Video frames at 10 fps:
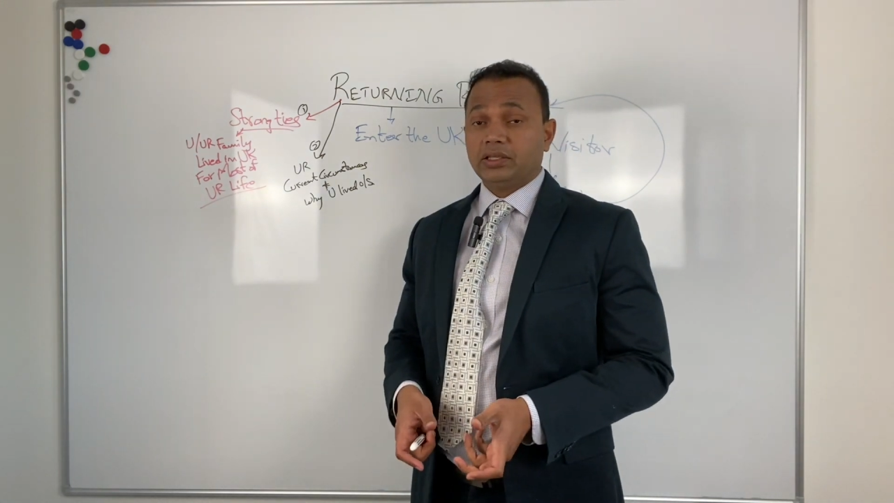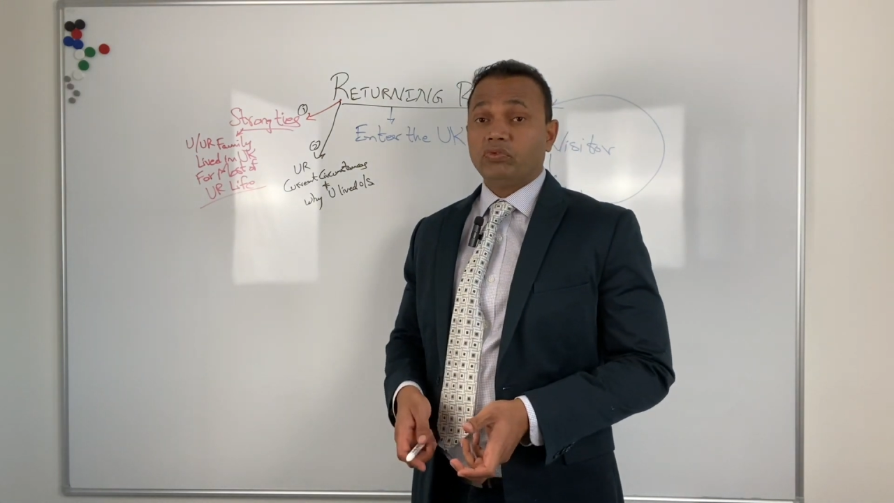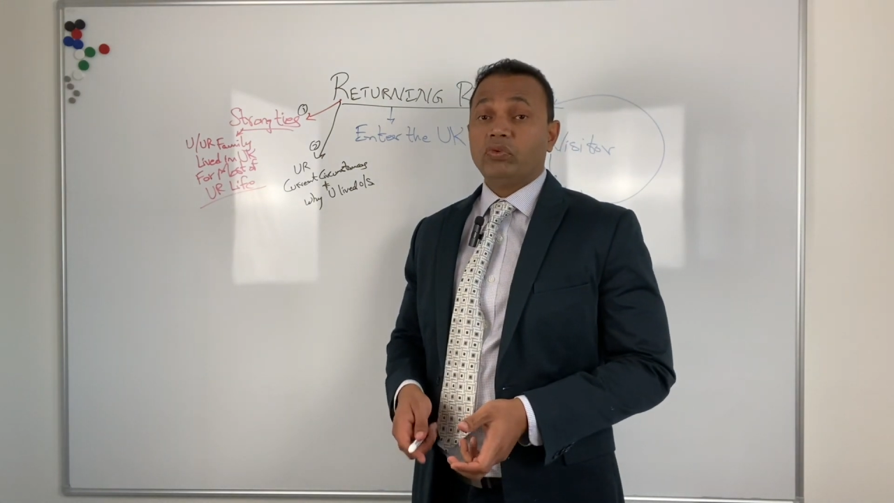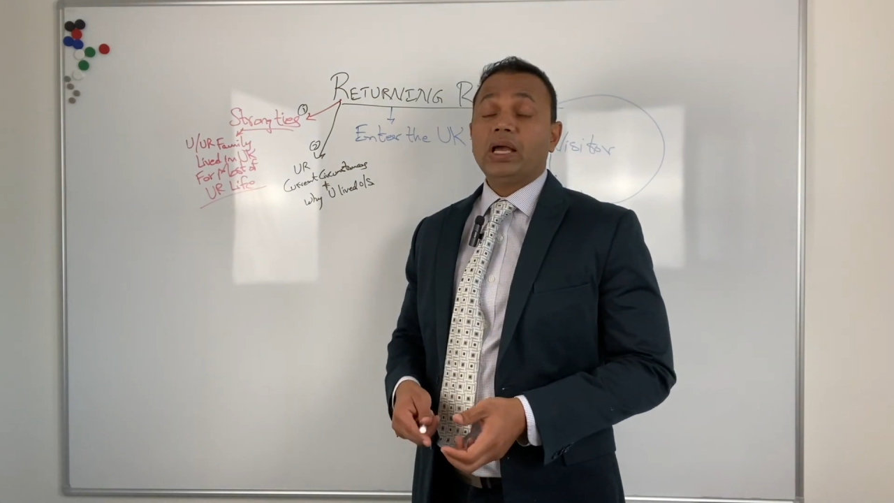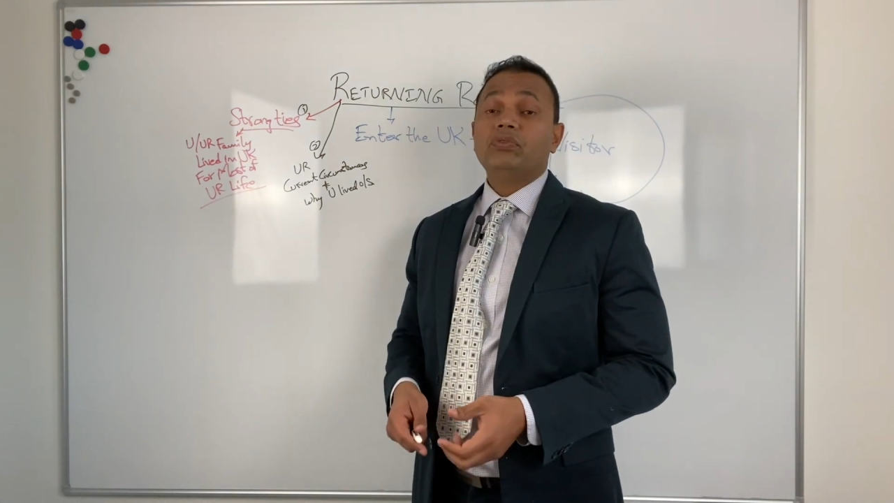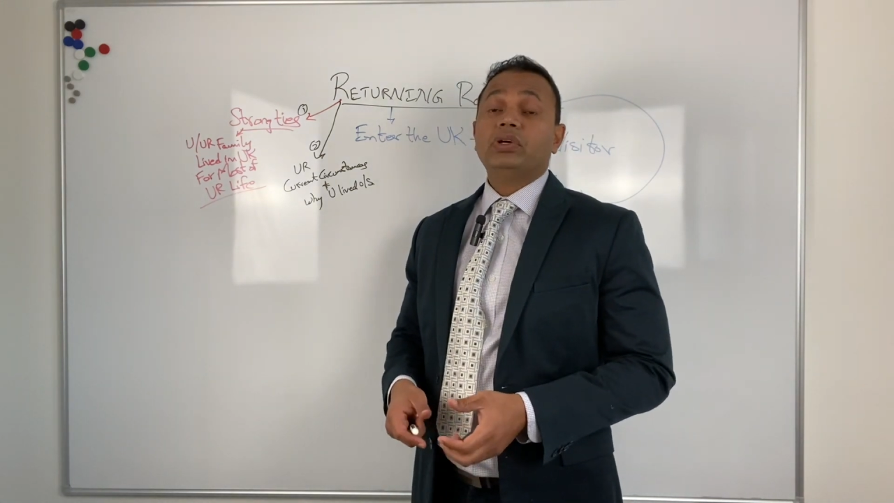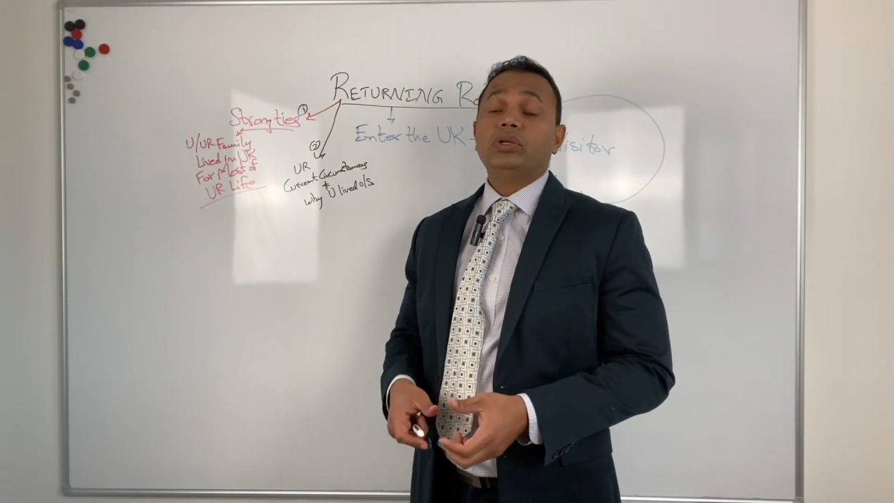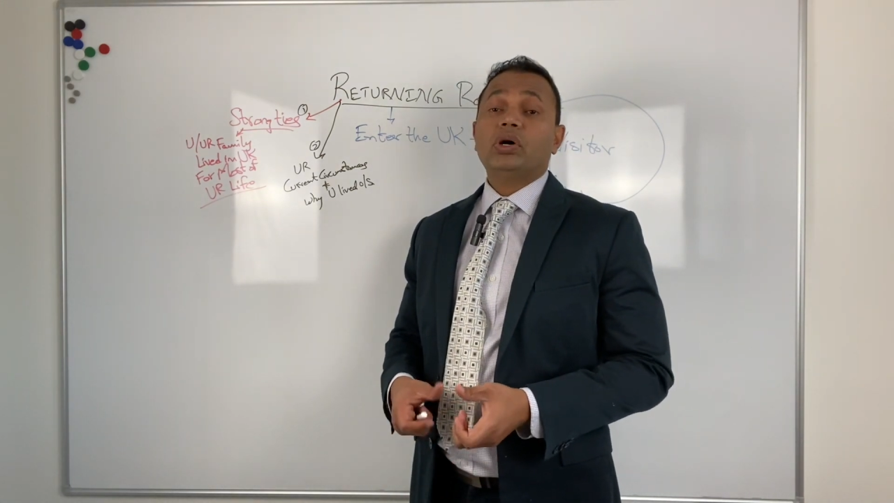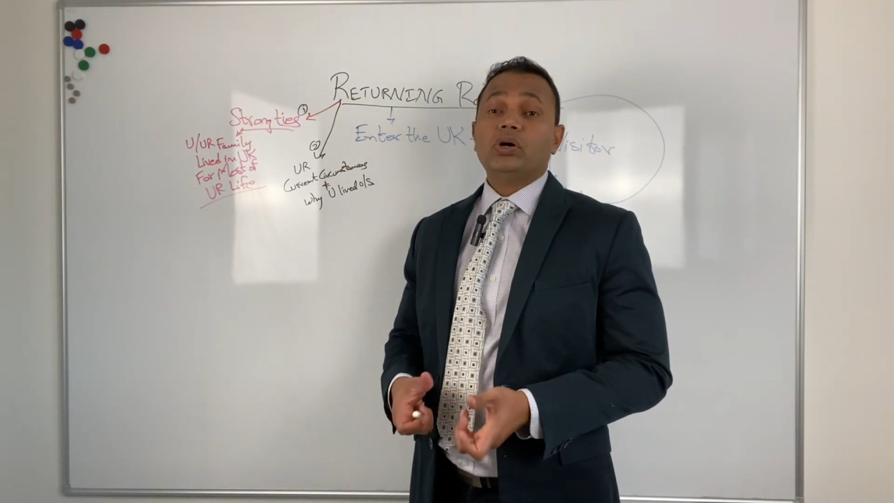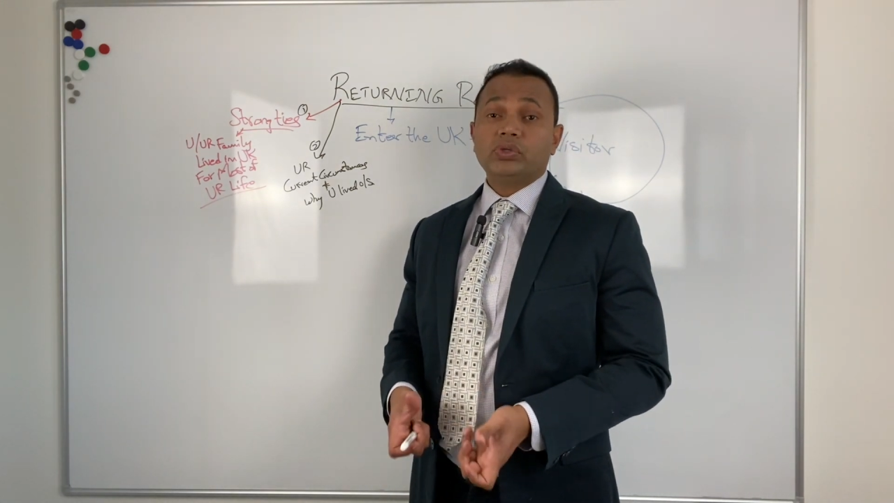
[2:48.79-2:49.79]
Why were
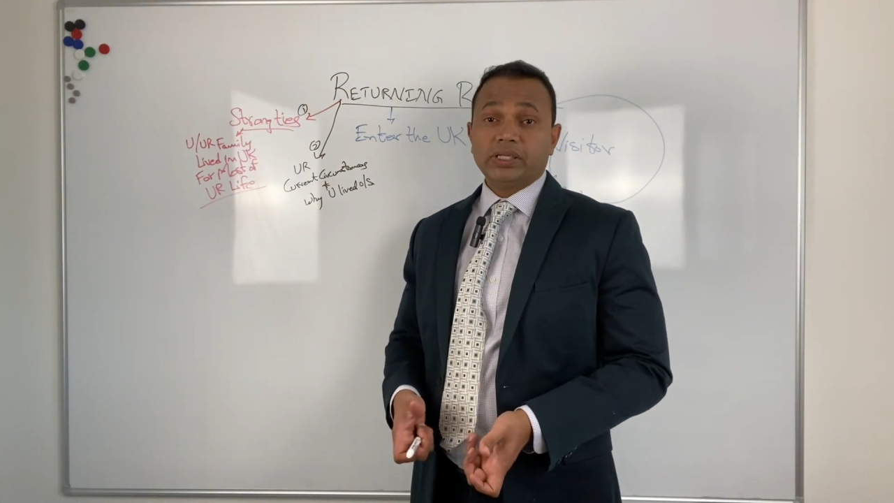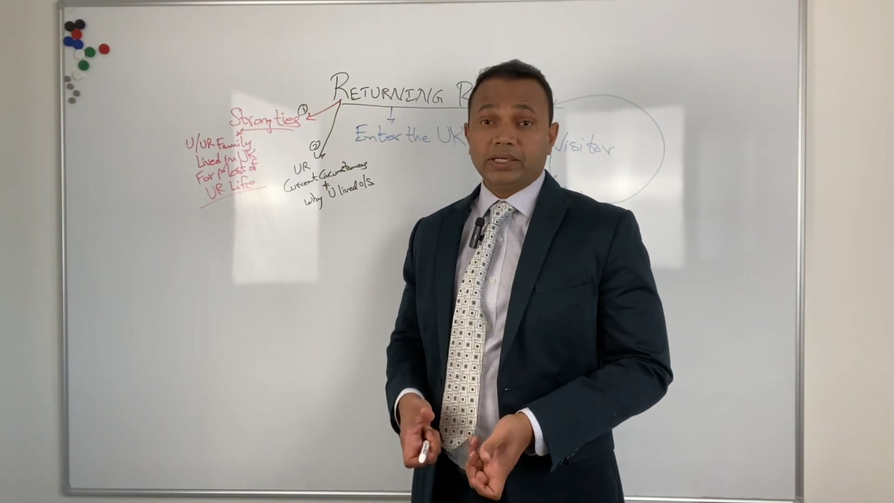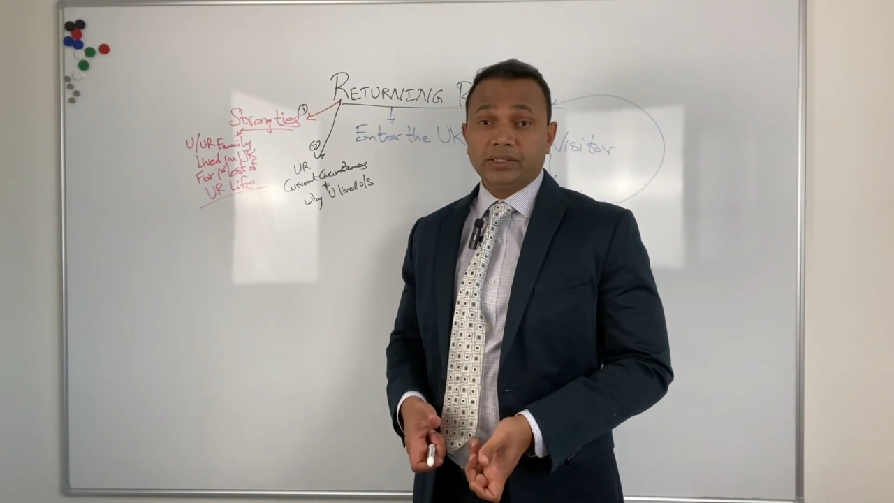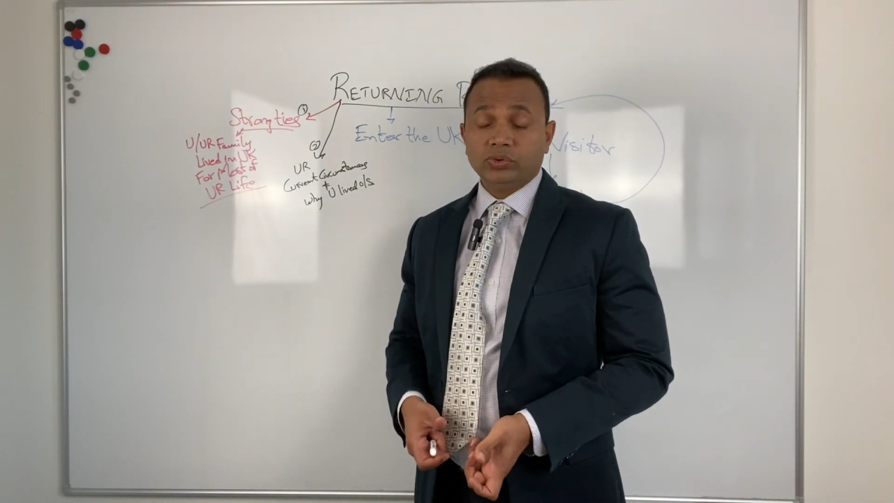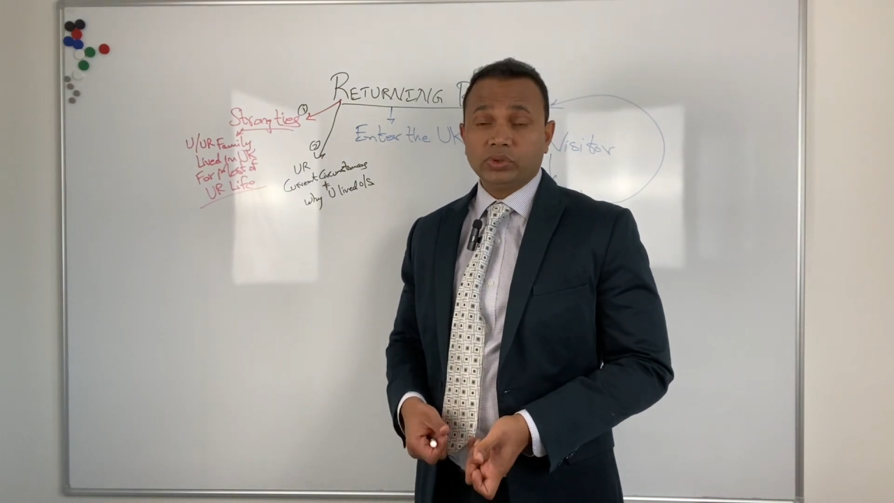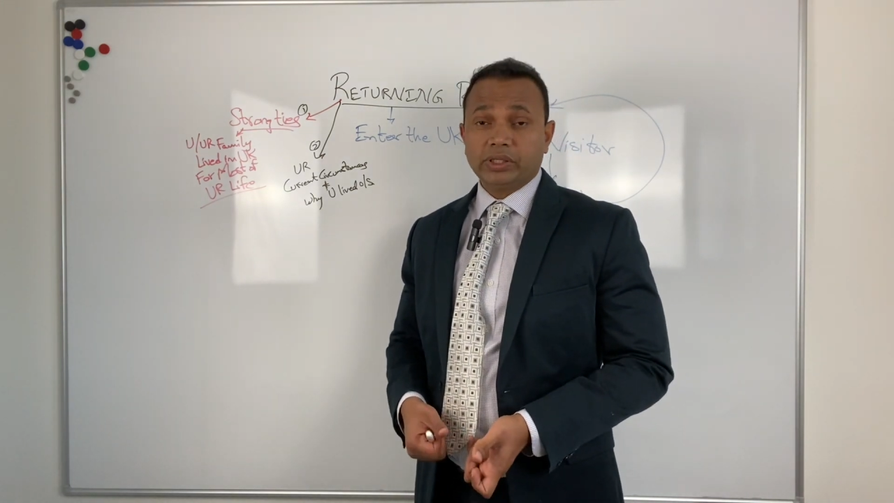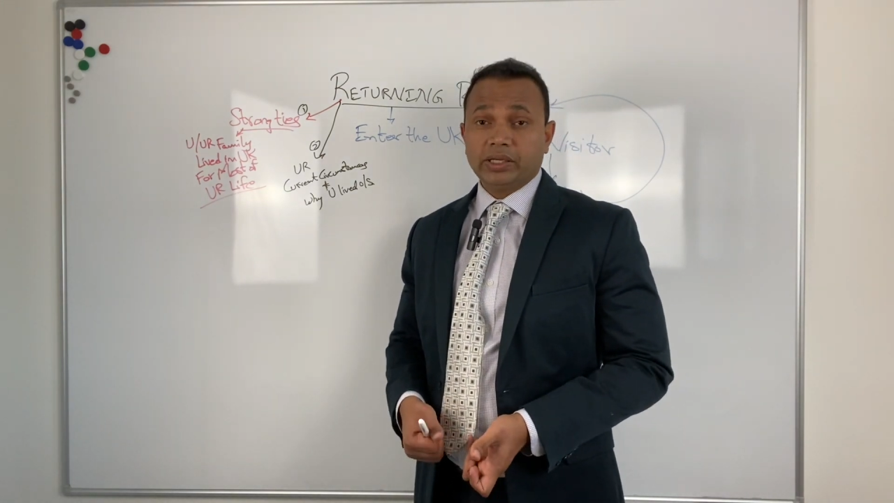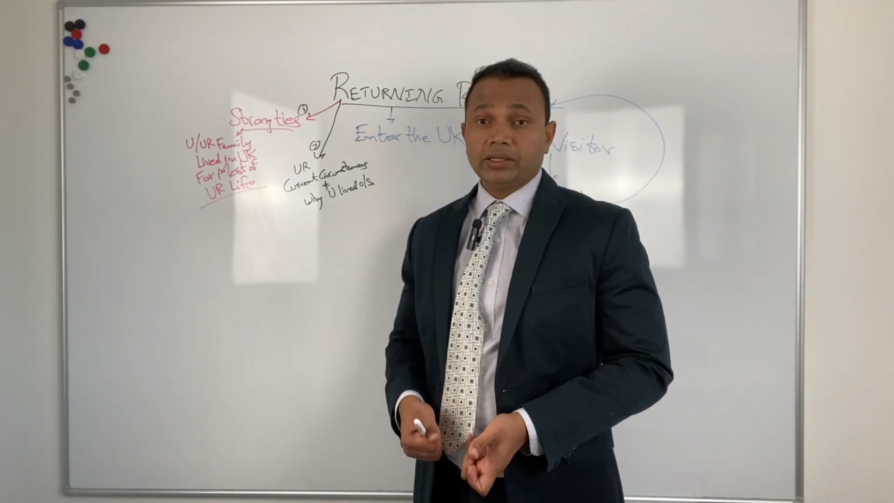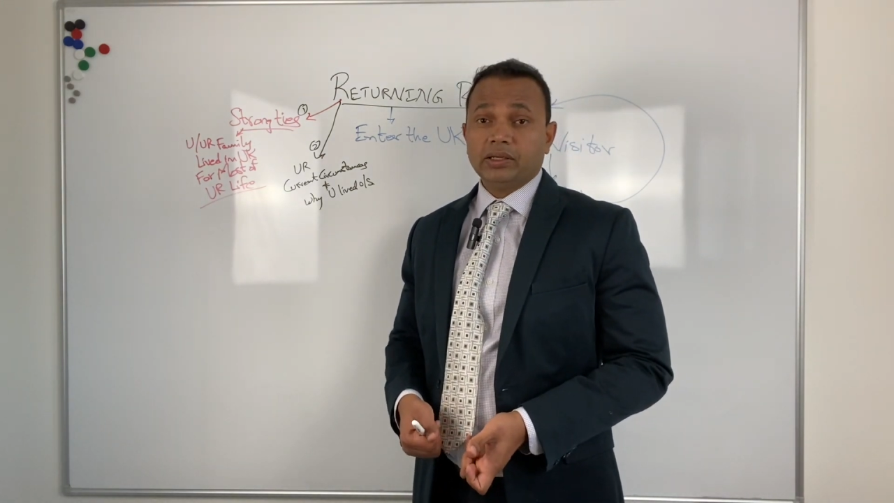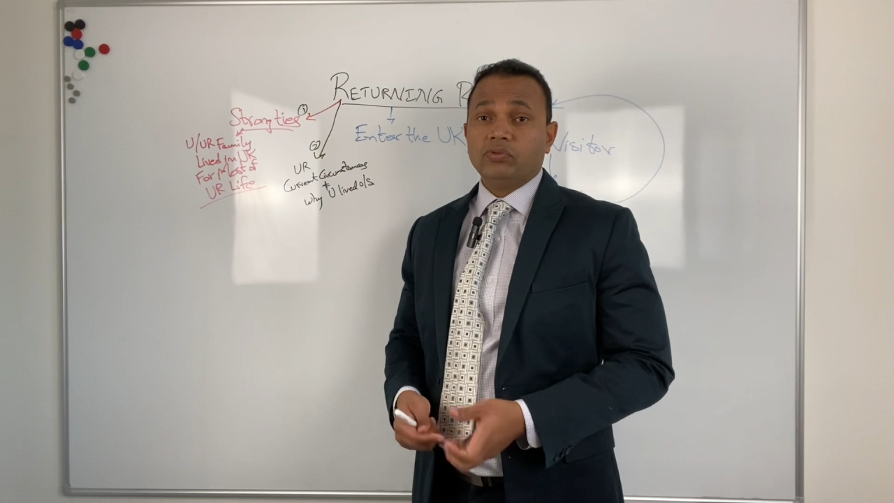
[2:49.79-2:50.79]
you outside the UK?